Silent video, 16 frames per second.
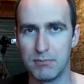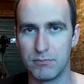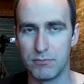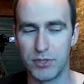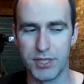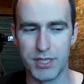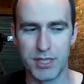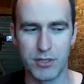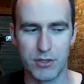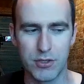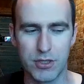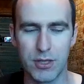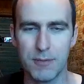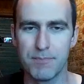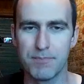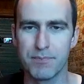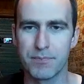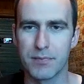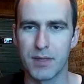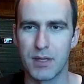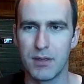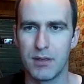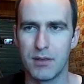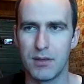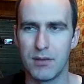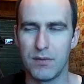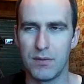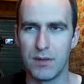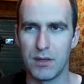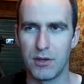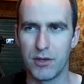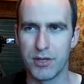Really good.
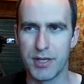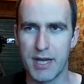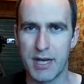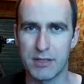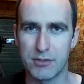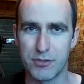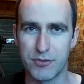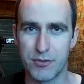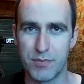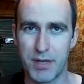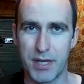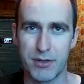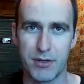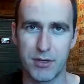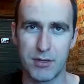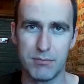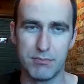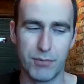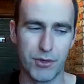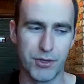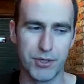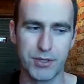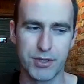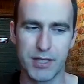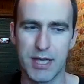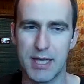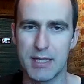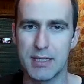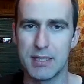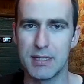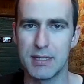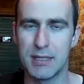A lot of the actors from that are modelling the
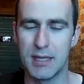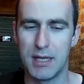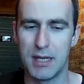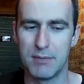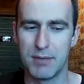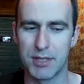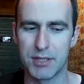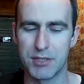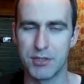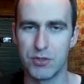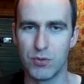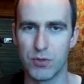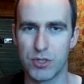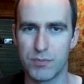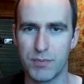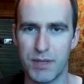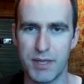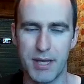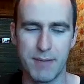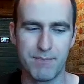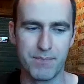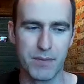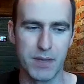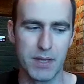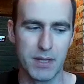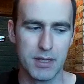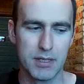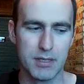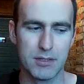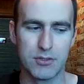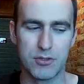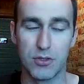kit, and it's endorsed by them,
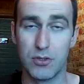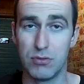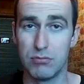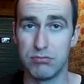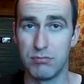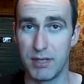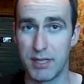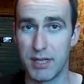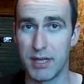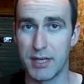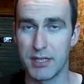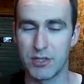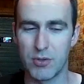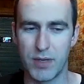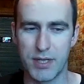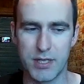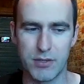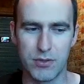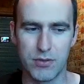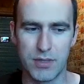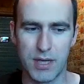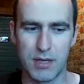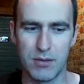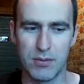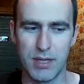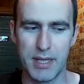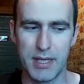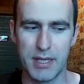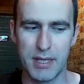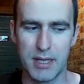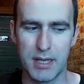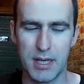so it is quite good that way.
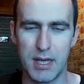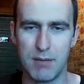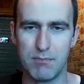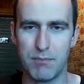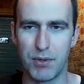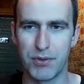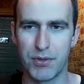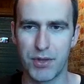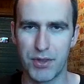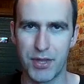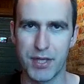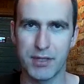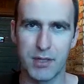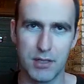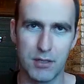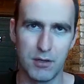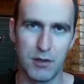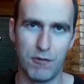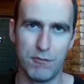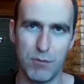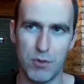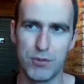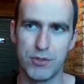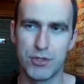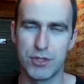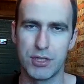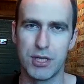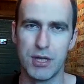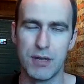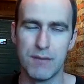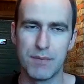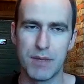But the thing that I love most
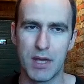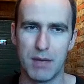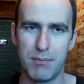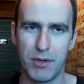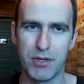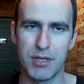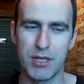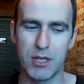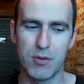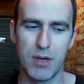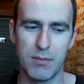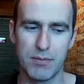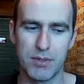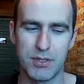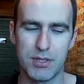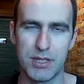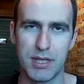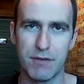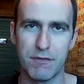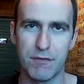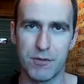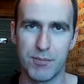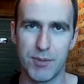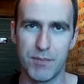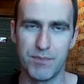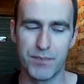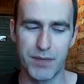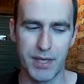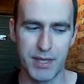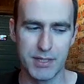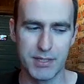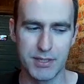about the equipment that you get from them
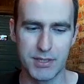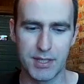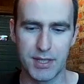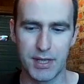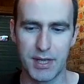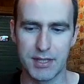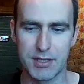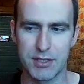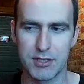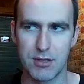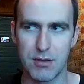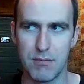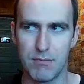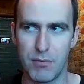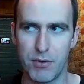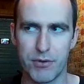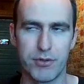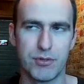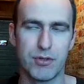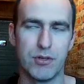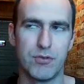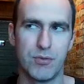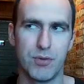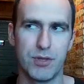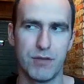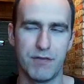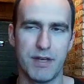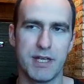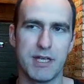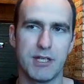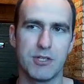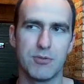is that it's modelled off what the
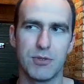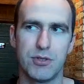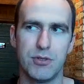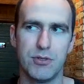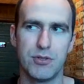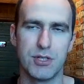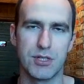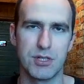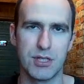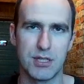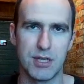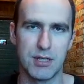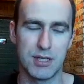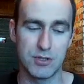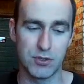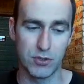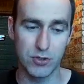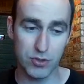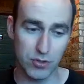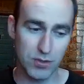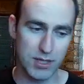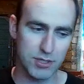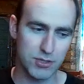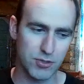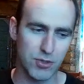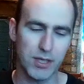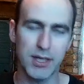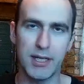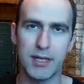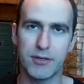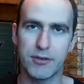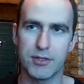Vikings would have used. It's also
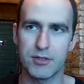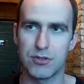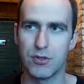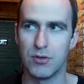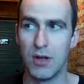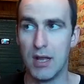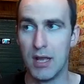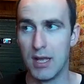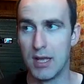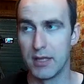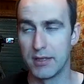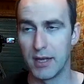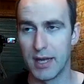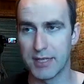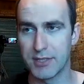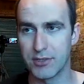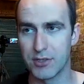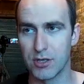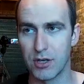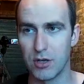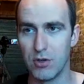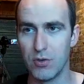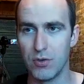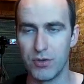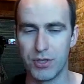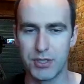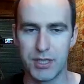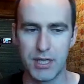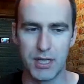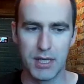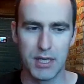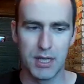historically accurate, so the likes of the clothing,
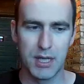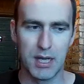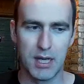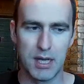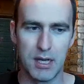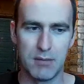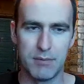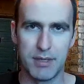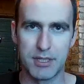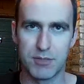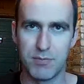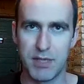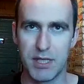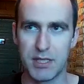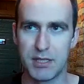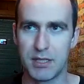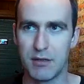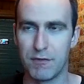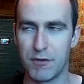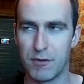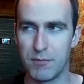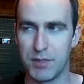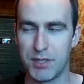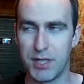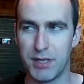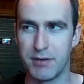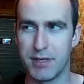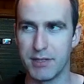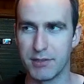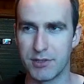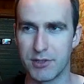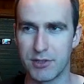it's made from
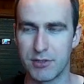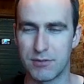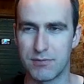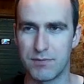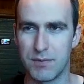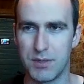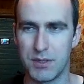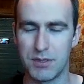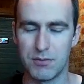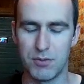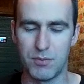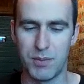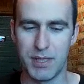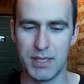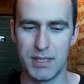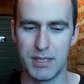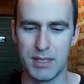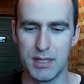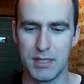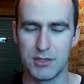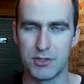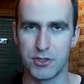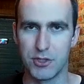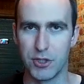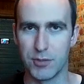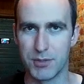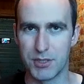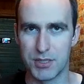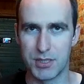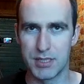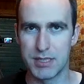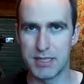materials that would be
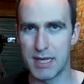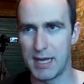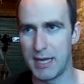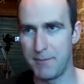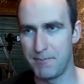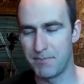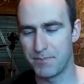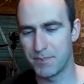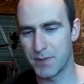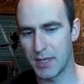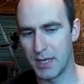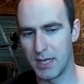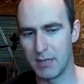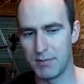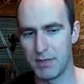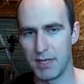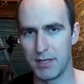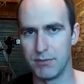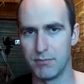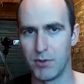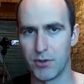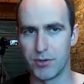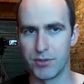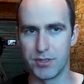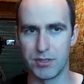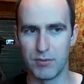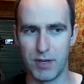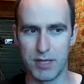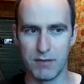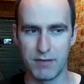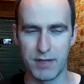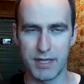synonymous to the time, and modelled in the
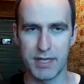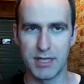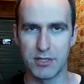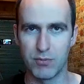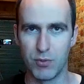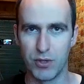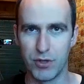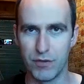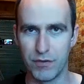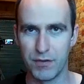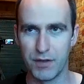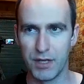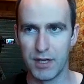way that Vikings would have